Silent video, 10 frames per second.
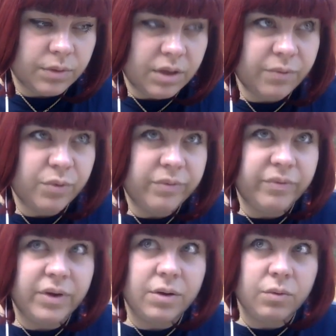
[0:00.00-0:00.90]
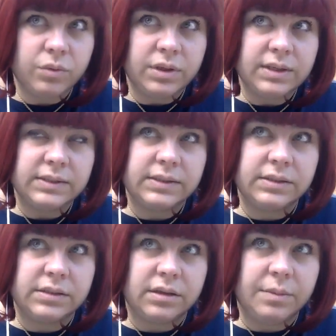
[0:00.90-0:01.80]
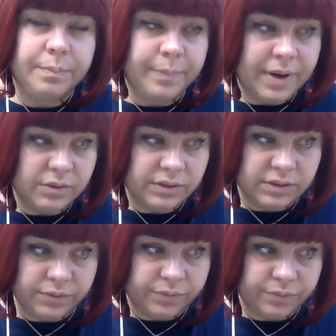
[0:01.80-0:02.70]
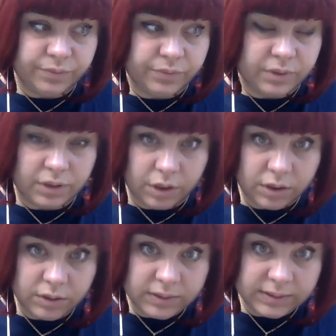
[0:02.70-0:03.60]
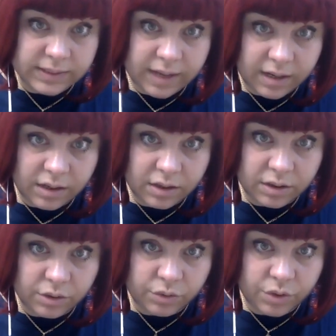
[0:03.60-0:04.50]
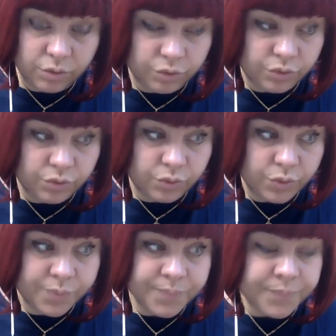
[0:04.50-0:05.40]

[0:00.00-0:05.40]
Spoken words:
if we feel this impulsive desire, to